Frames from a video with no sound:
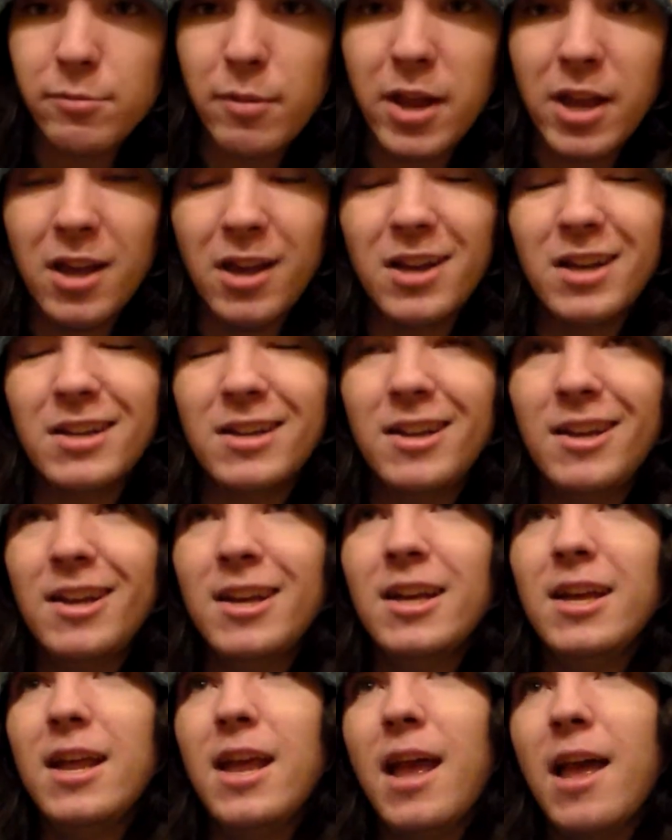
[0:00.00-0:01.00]
me
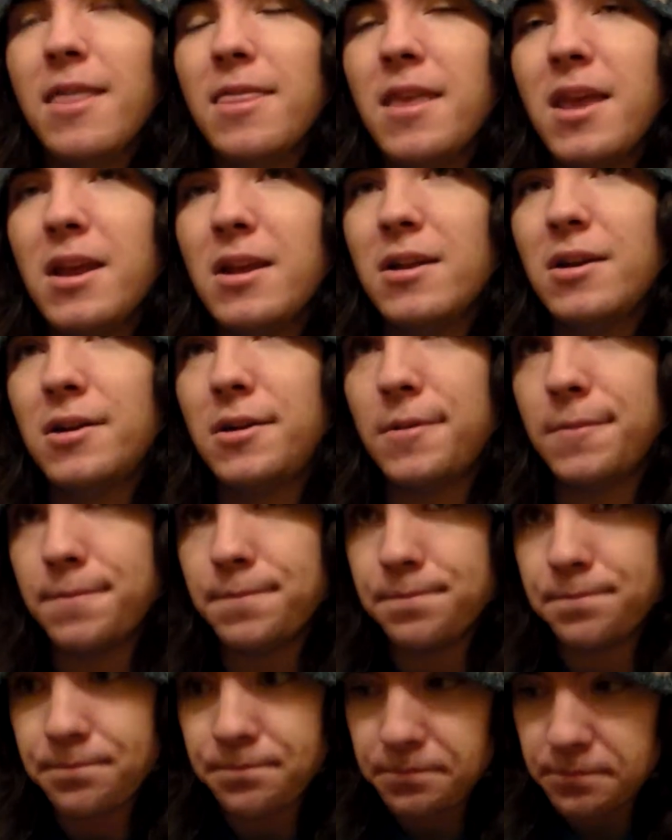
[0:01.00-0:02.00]
and then
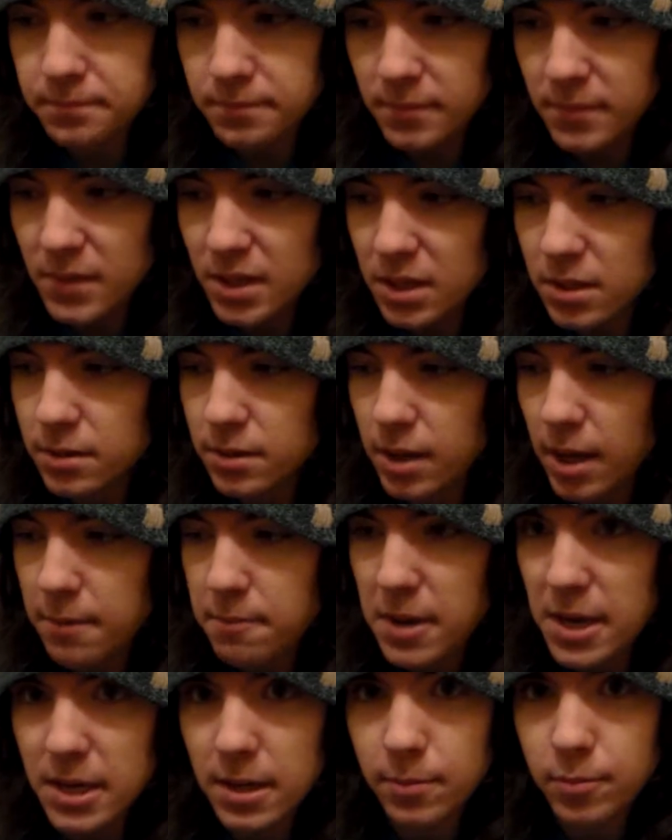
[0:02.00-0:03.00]
and they
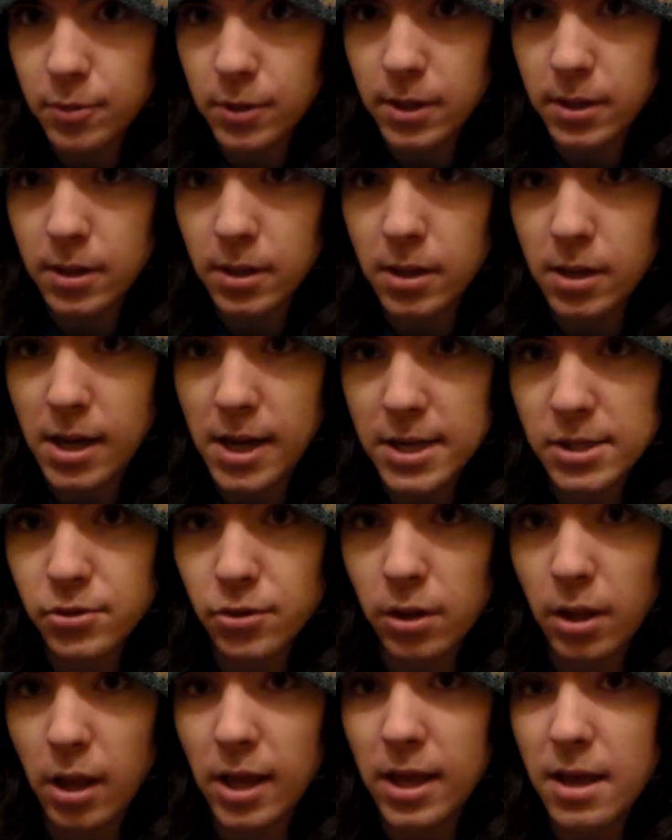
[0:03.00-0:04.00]
meet up with
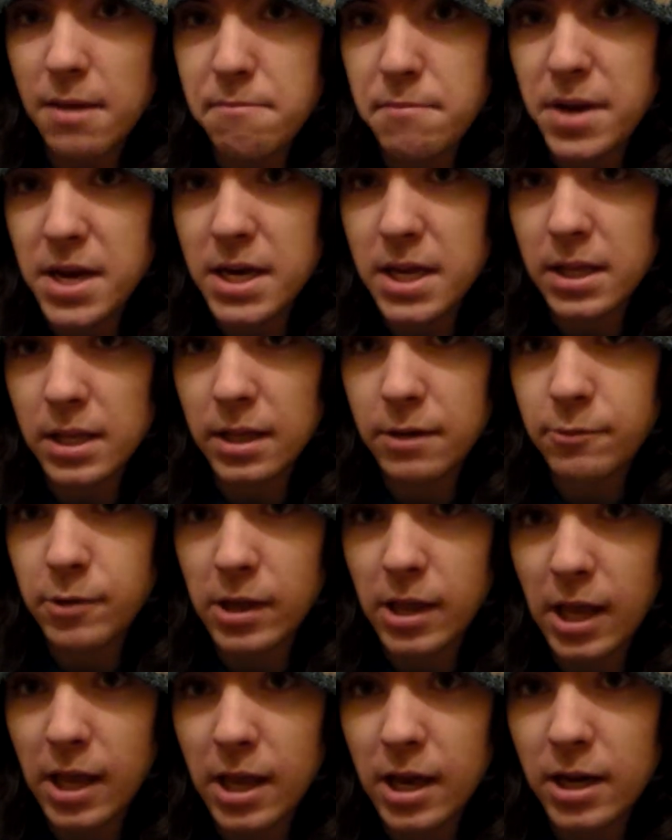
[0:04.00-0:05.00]
Ezra like immediately
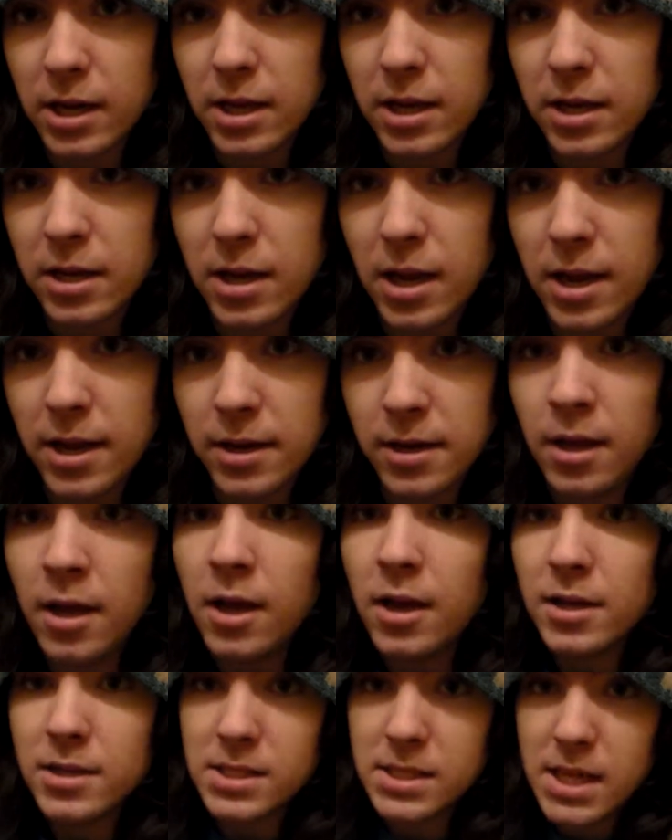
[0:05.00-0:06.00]
when they get in, and
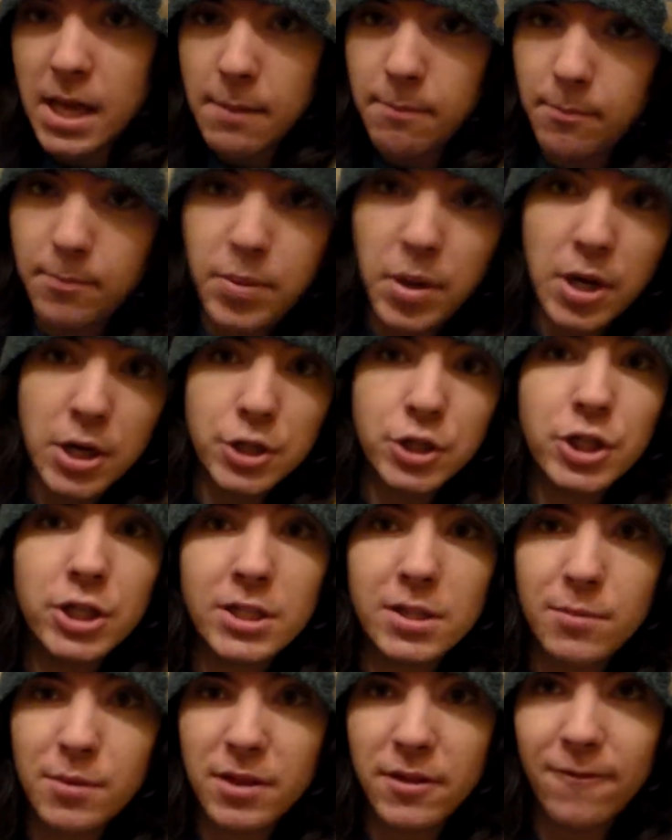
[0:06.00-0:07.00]
Zeb
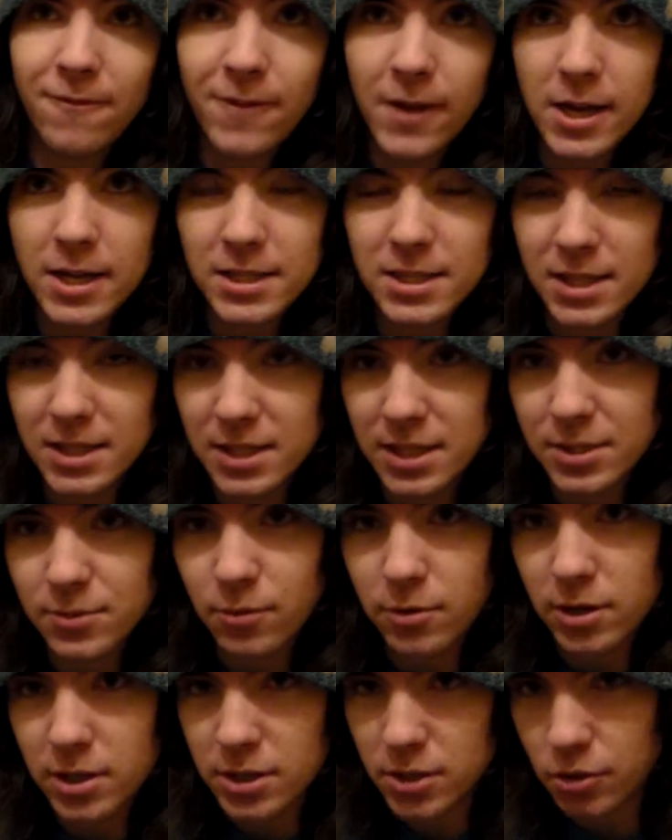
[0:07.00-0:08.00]
punches him in the face because he's
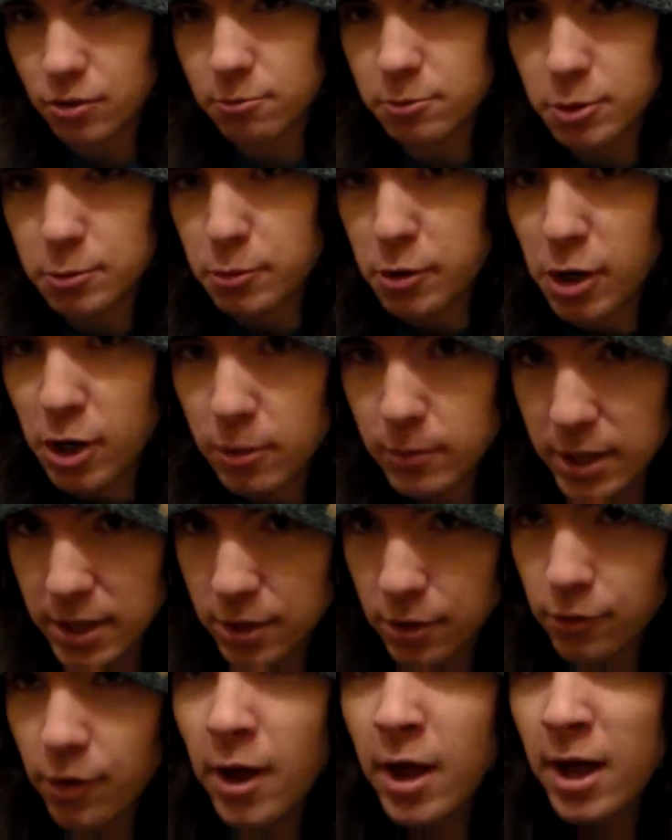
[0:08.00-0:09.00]
wearing a stormtrooper helmet,
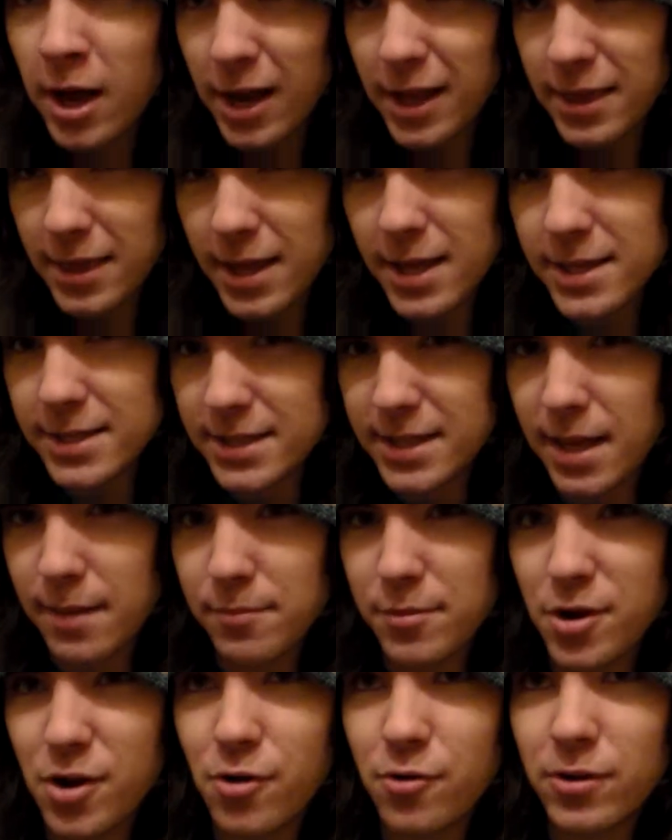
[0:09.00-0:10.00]
though I think
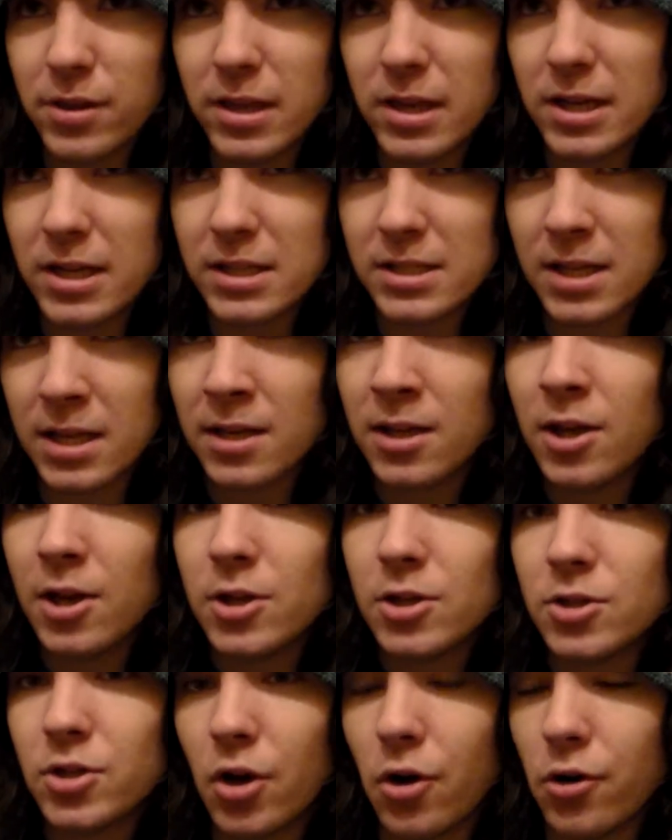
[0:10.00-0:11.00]
Zeb knew, and then he's like,
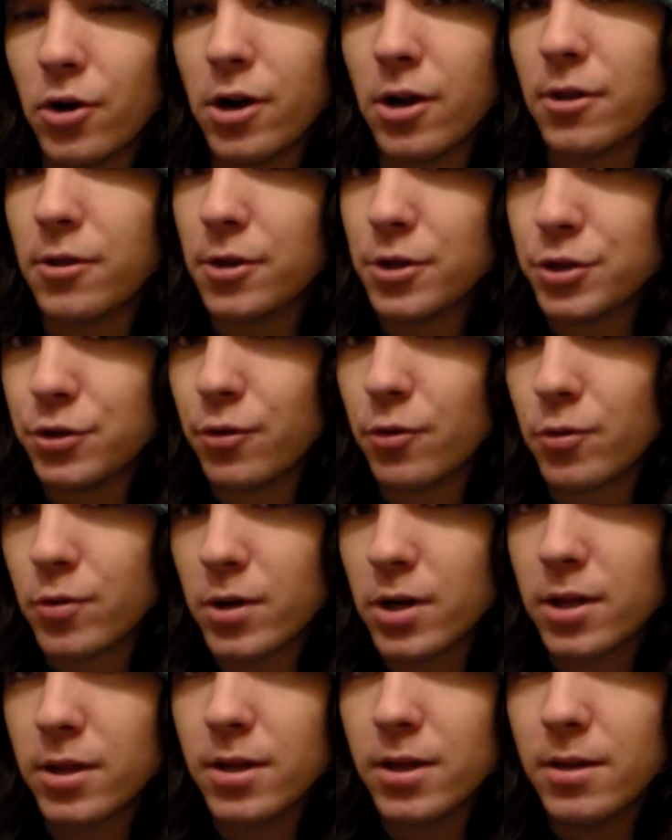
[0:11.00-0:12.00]
sorry, I thought you were
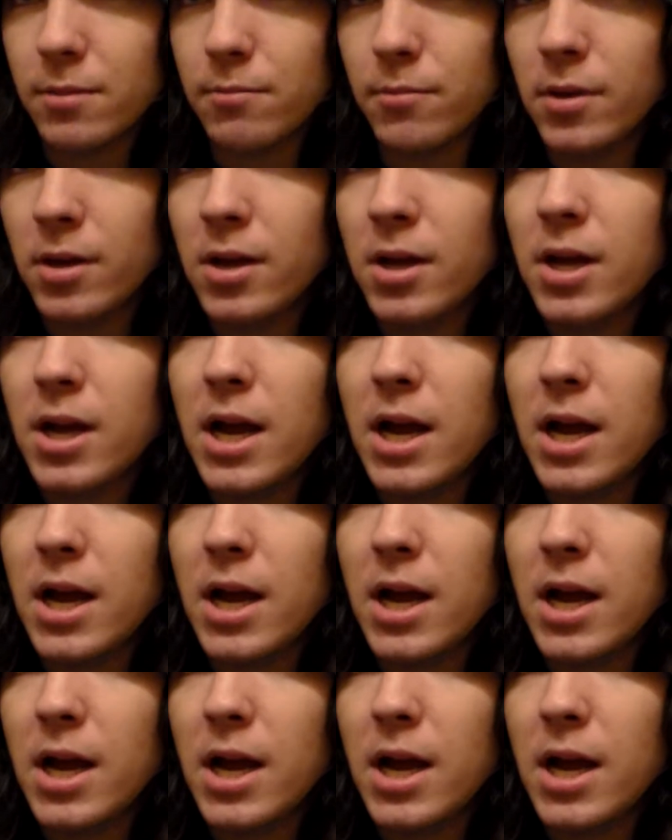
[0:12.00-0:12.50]
one of them.